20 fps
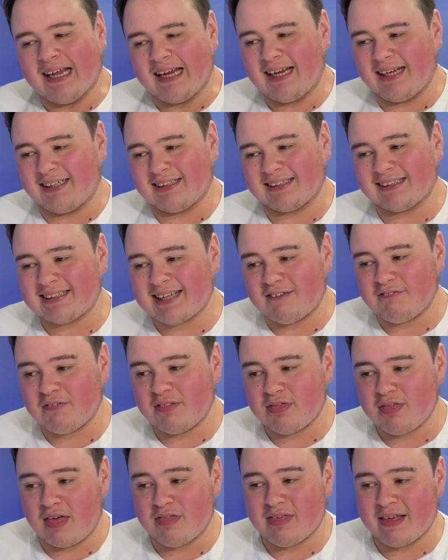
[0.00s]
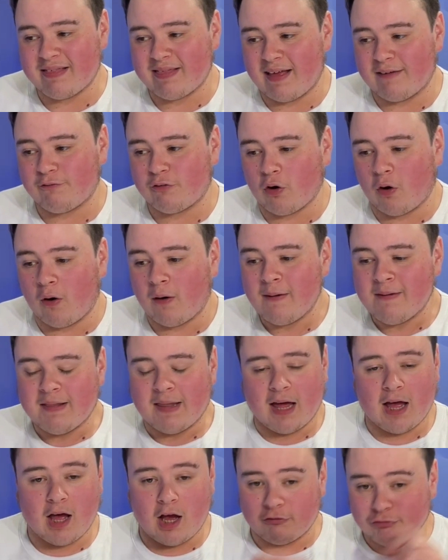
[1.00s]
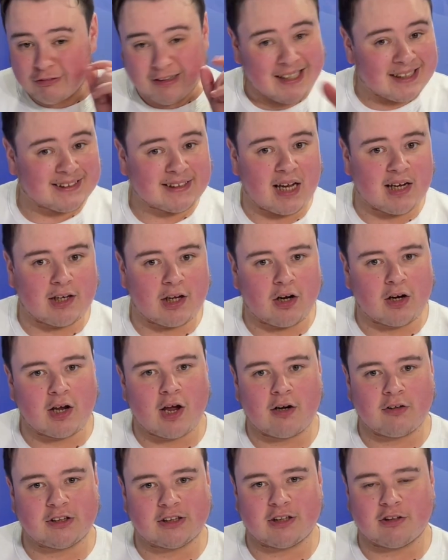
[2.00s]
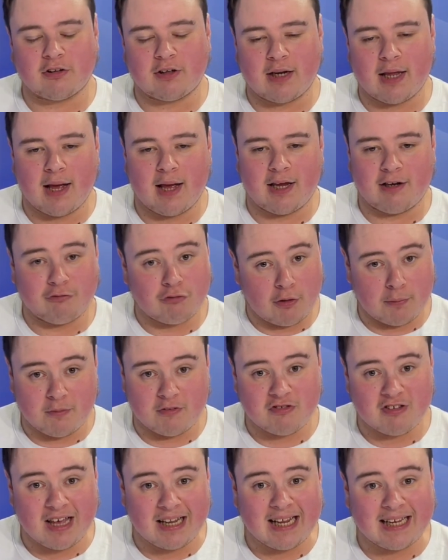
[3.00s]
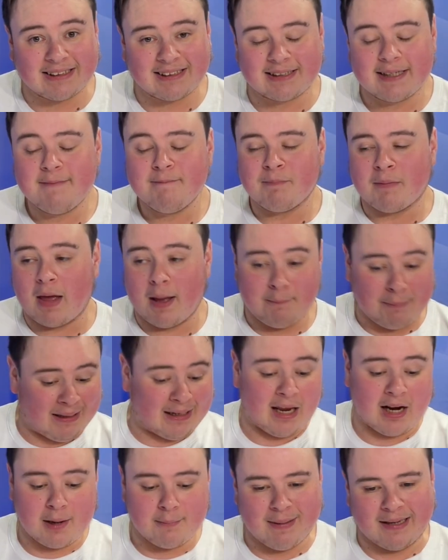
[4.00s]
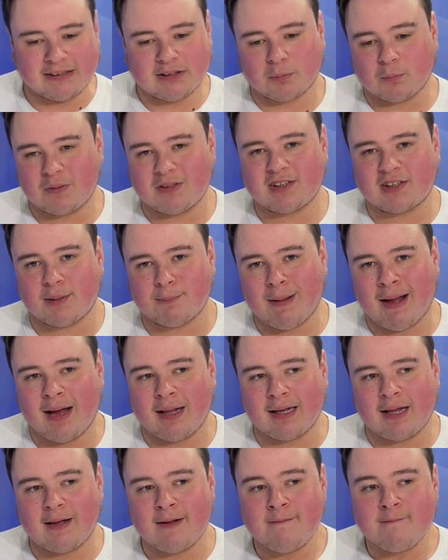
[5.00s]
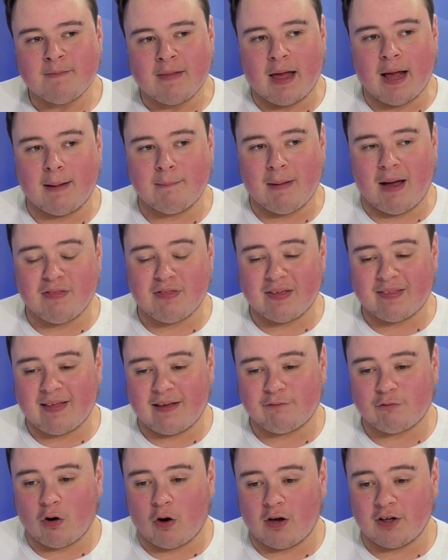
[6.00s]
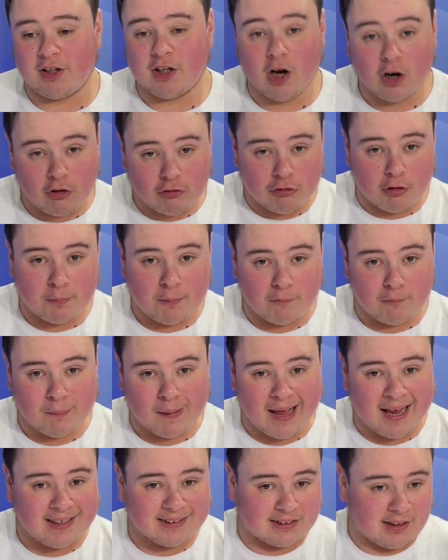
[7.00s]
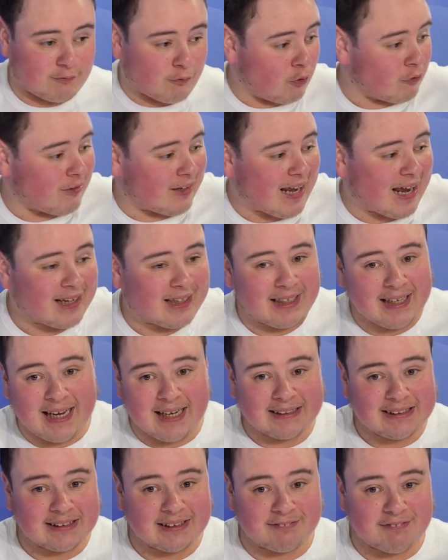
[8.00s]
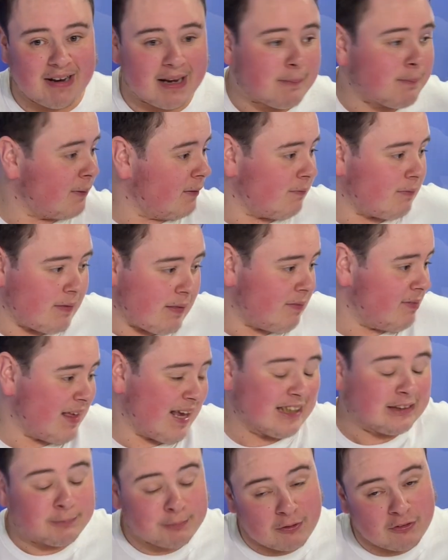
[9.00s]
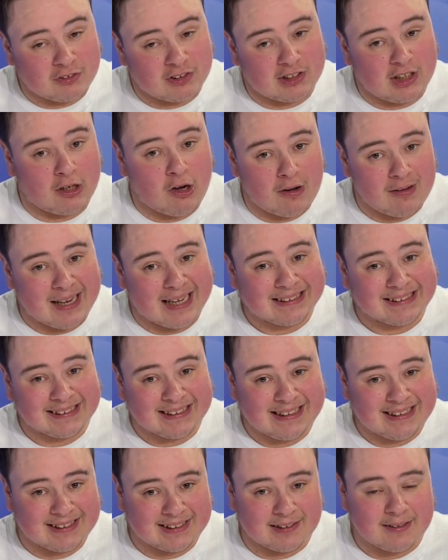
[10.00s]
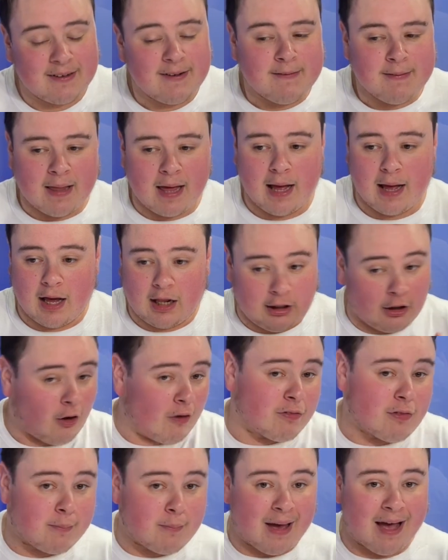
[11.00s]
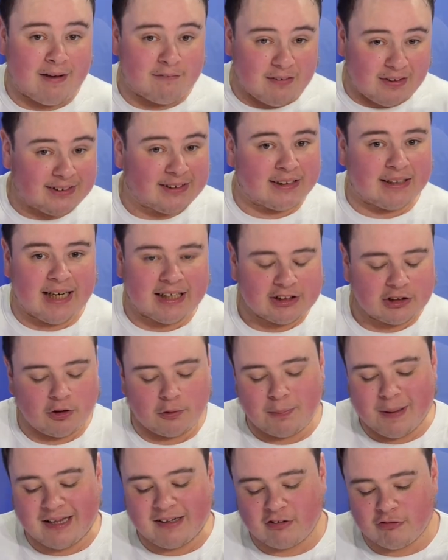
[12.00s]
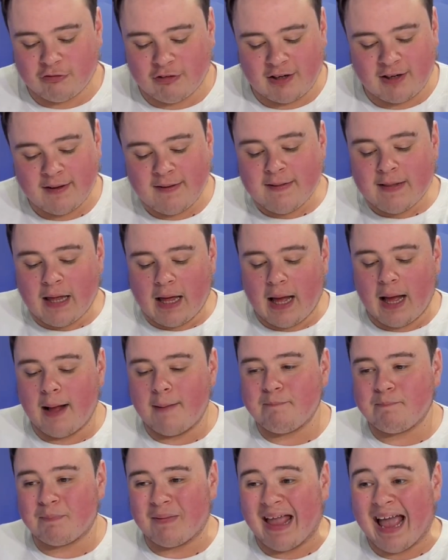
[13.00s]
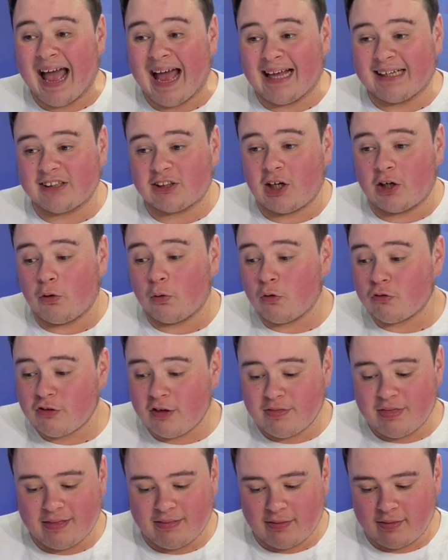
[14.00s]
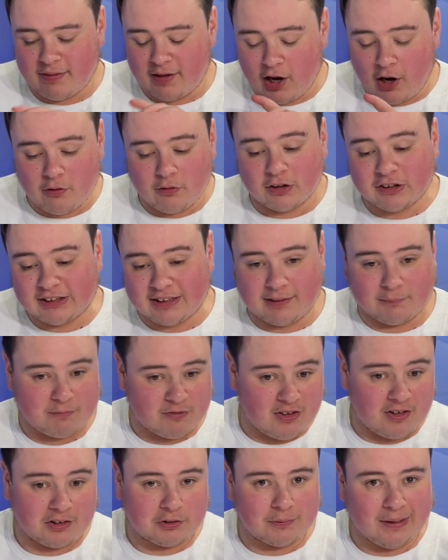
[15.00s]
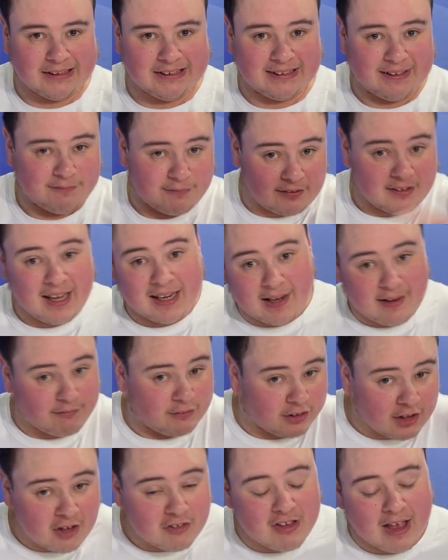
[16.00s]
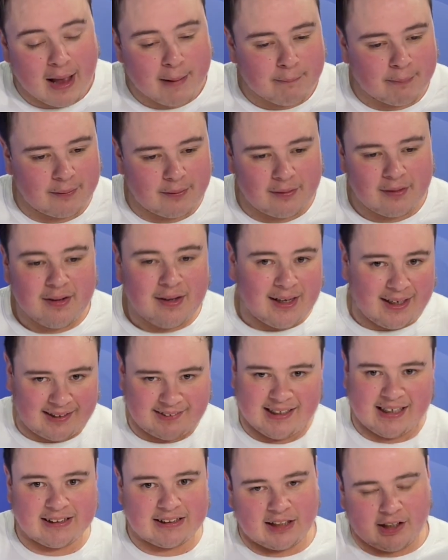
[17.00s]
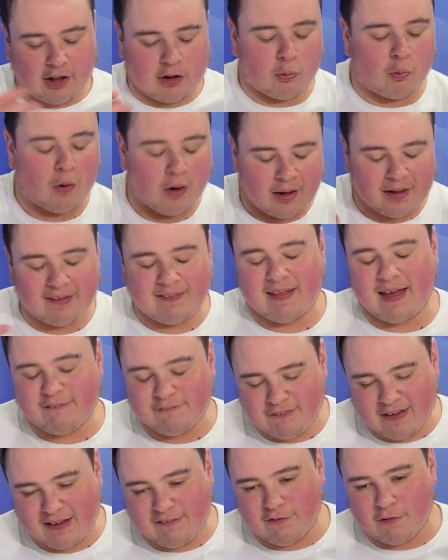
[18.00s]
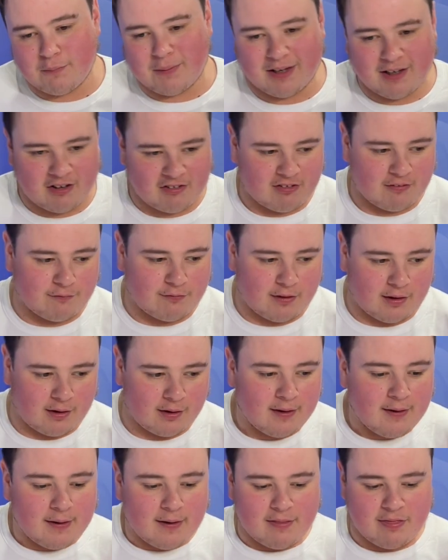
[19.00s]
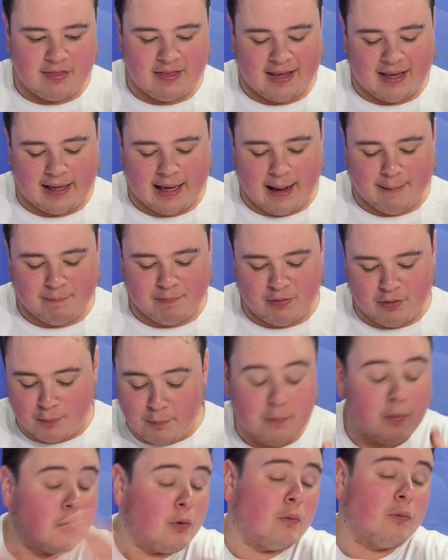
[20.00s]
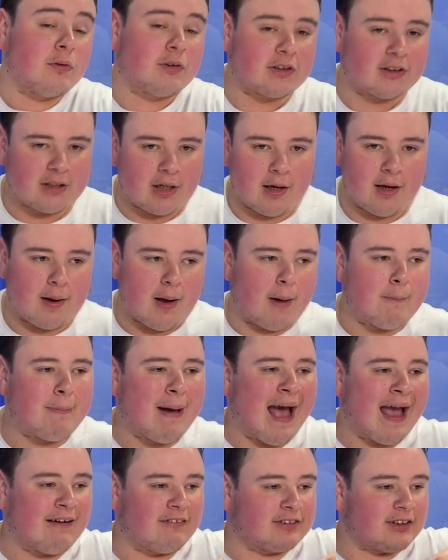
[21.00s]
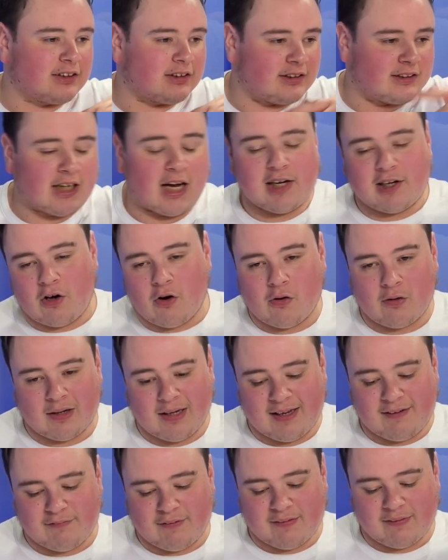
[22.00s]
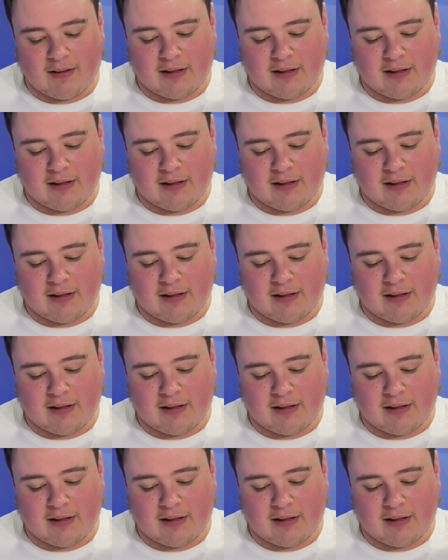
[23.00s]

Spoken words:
in 7th. I think they've got a really exciting young coach in Ruben Sellers, a bit like I mentioned with Skubala. I think they've got a young group of players that have already had a year to develop, and they experienced a lot last season. A lot of them have international pedigree. And I also think that the ownership situation, if the takeover does happen, is actually going to work in their favour because of the mood about Dai Yong leaving the